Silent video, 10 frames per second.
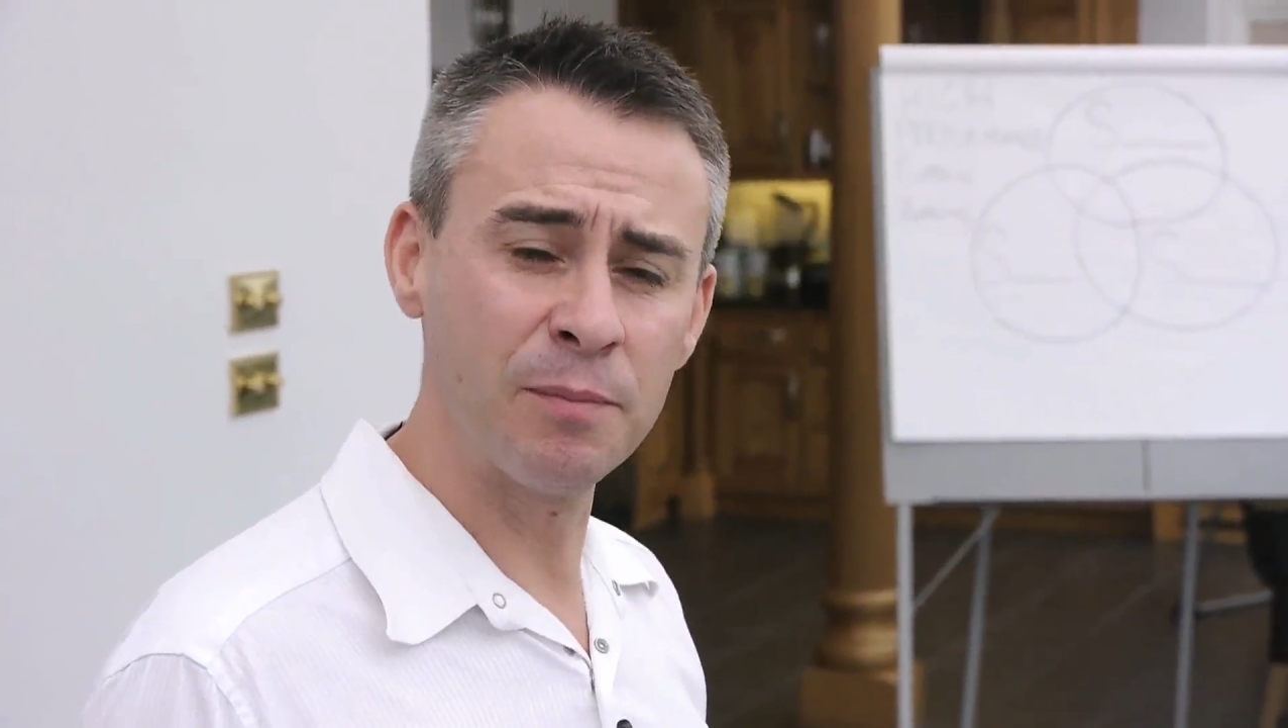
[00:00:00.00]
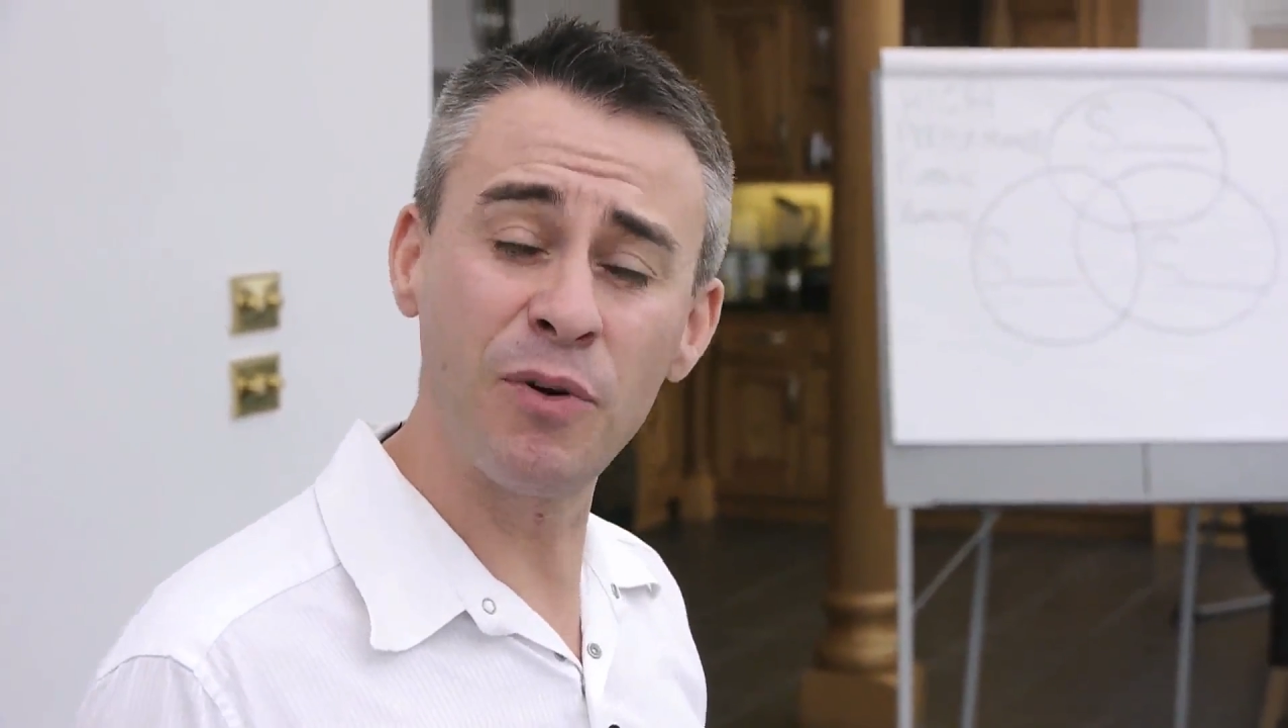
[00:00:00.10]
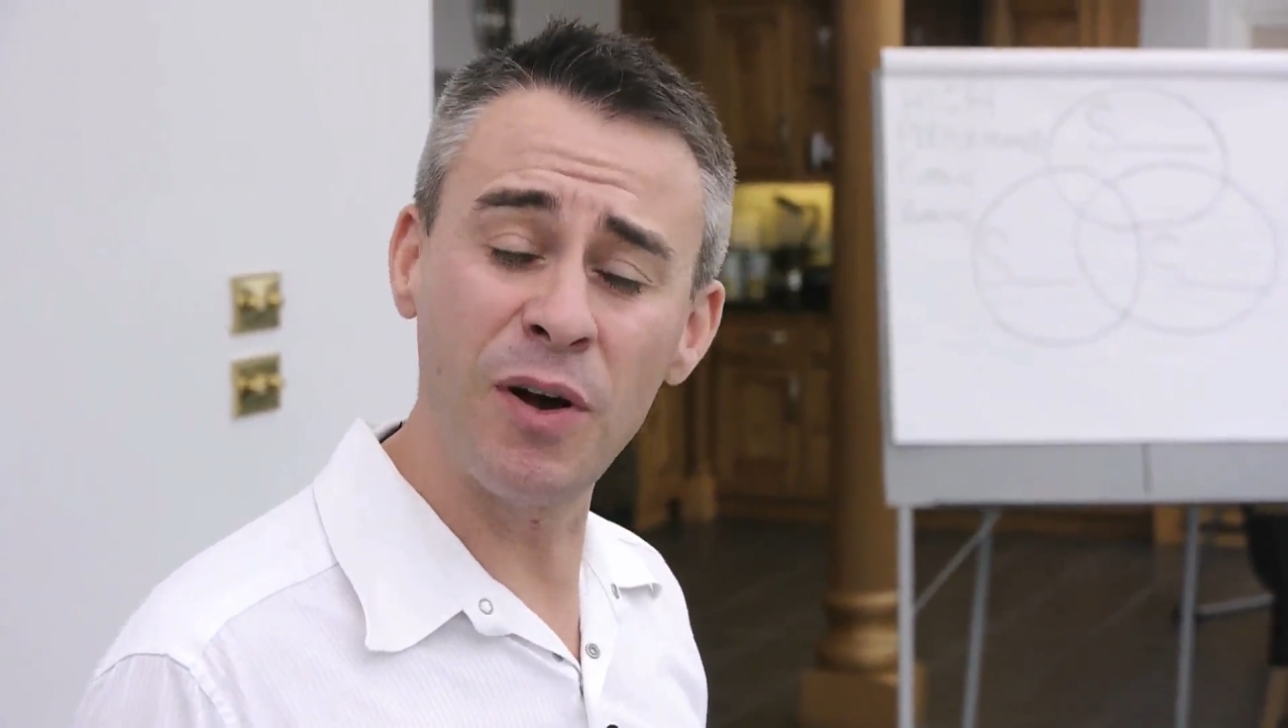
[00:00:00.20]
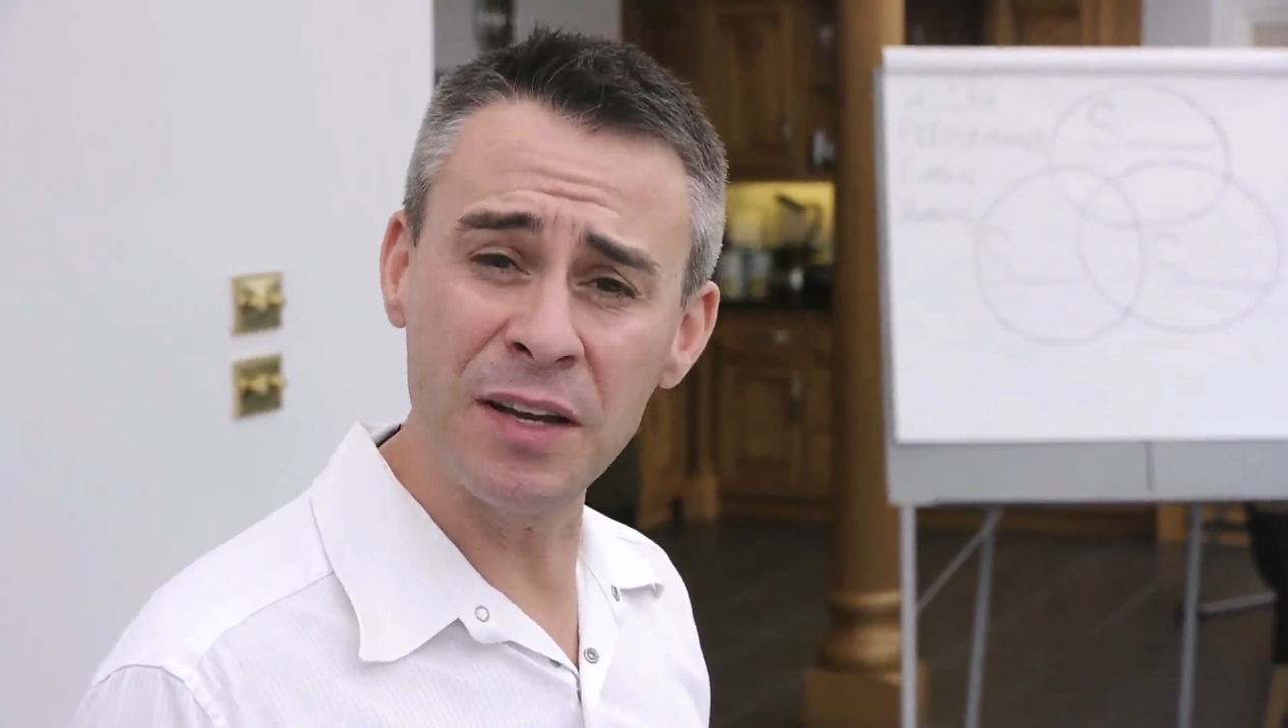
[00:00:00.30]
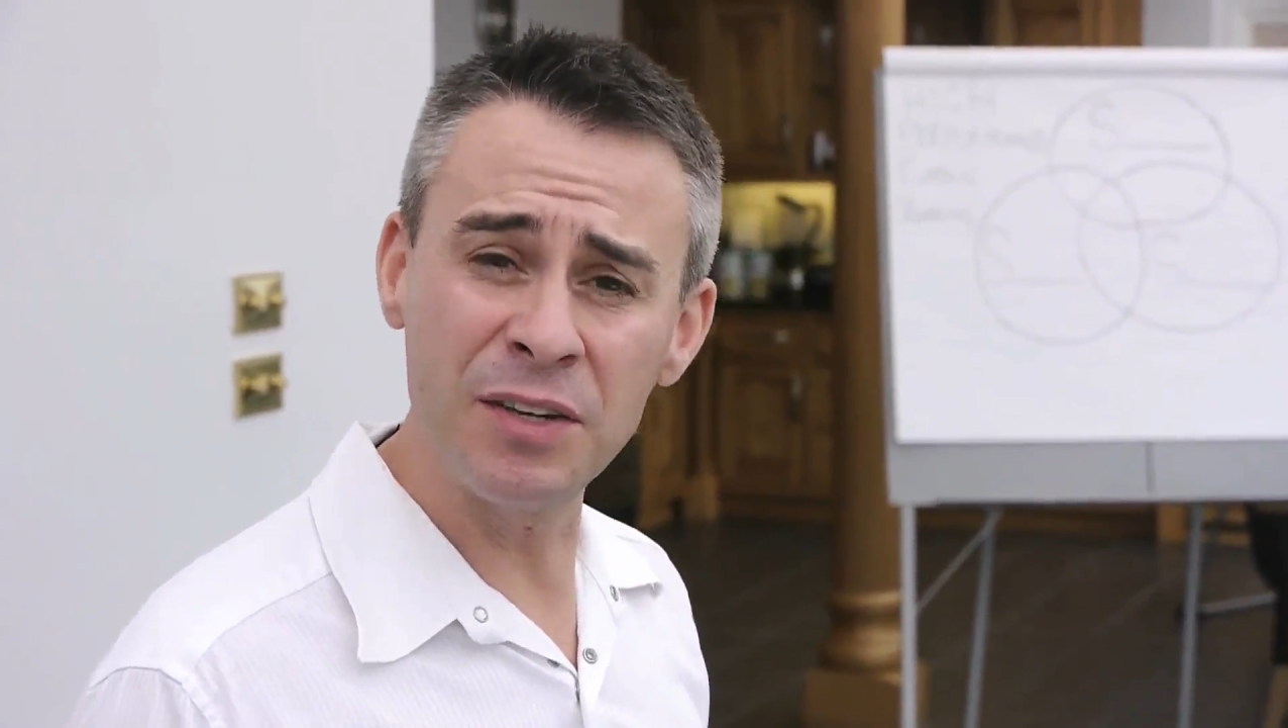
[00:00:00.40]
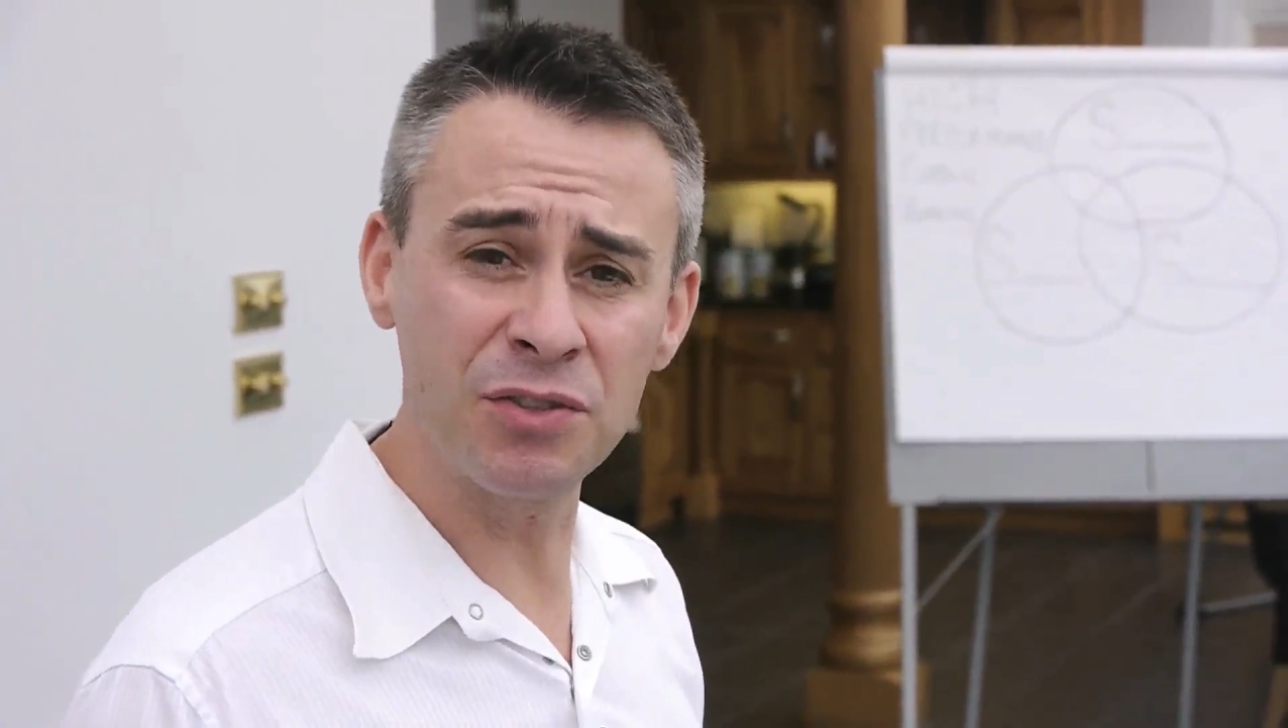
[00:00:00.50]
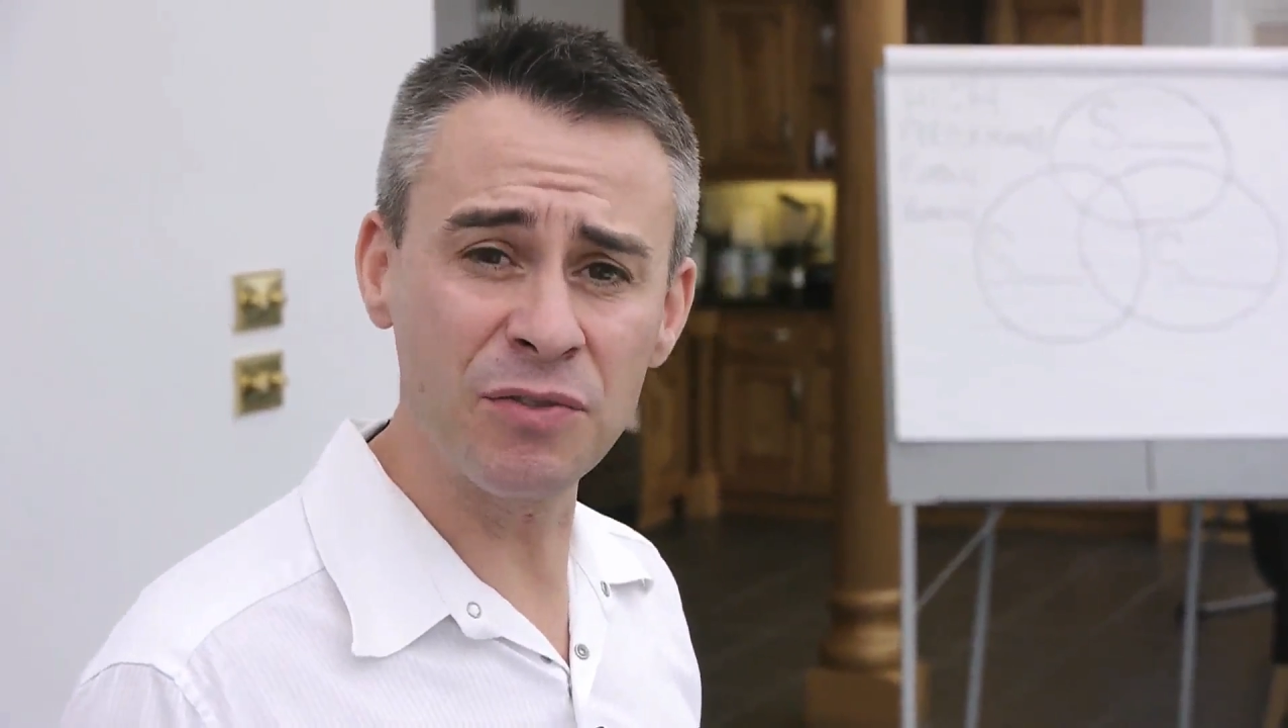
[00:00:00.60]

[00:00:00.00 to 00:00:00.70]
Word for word: Brian